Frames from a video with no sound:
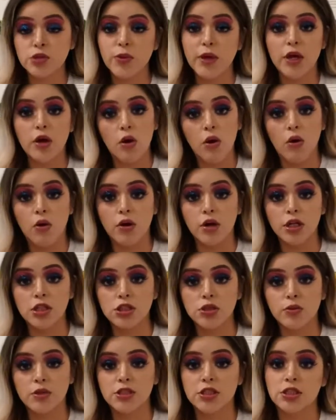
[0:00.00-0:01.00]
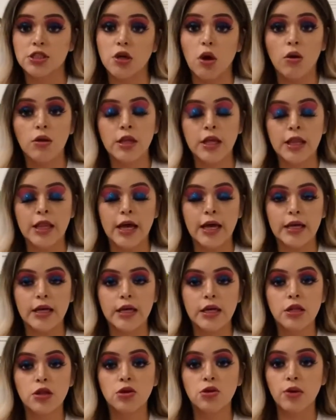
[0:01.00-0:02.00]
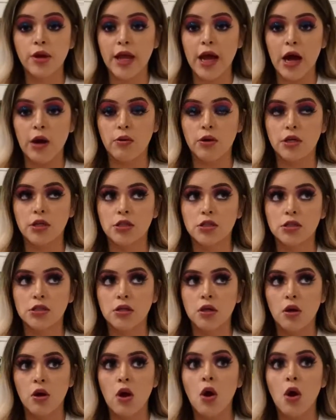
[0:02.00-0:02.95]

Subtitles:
course, which is only like 3 hours